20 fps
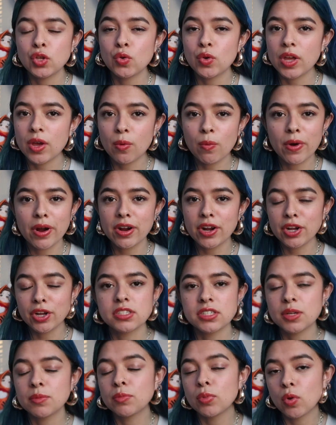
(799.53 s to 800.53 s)
you can wear a
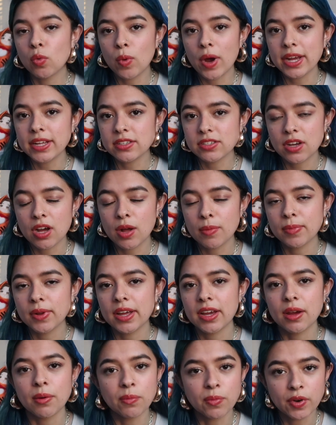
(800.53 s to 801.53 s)
simple white top
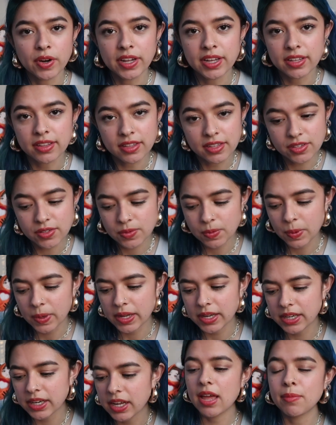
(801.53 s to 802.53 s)
like I'm wearing in this
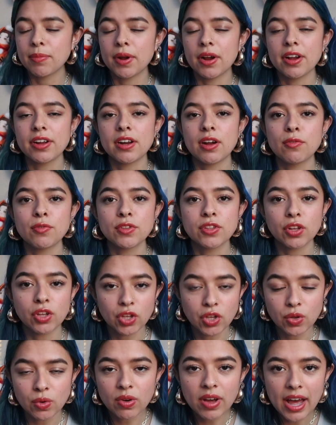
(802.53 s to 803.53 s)
one and pair it off with a
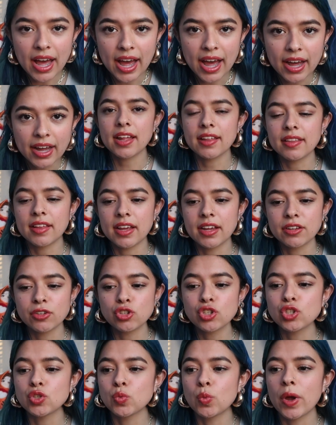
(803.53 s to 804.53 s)
cute hat, and
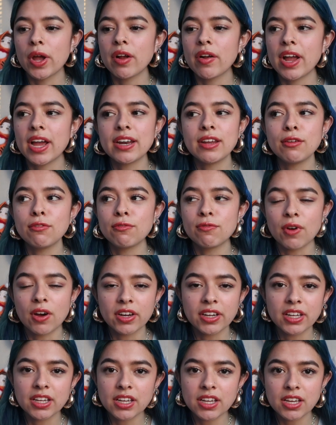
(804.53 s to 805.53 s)
then just wear any
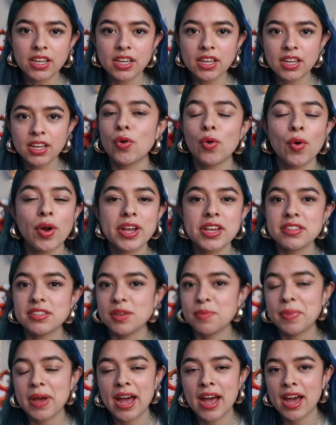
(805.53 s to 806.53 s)
funky
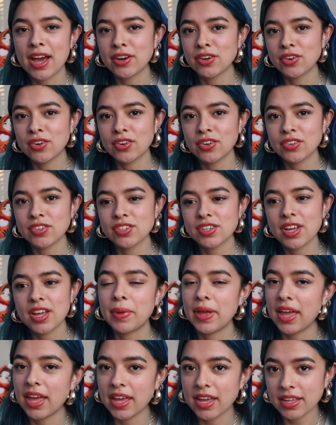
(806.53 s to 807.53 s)
crazy patterned
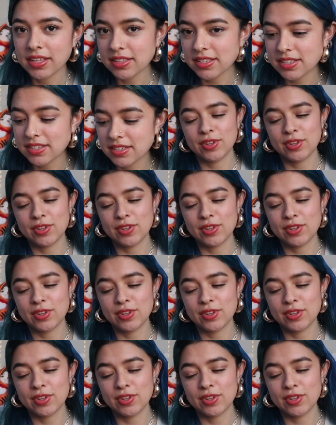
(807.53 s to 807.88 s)
pants.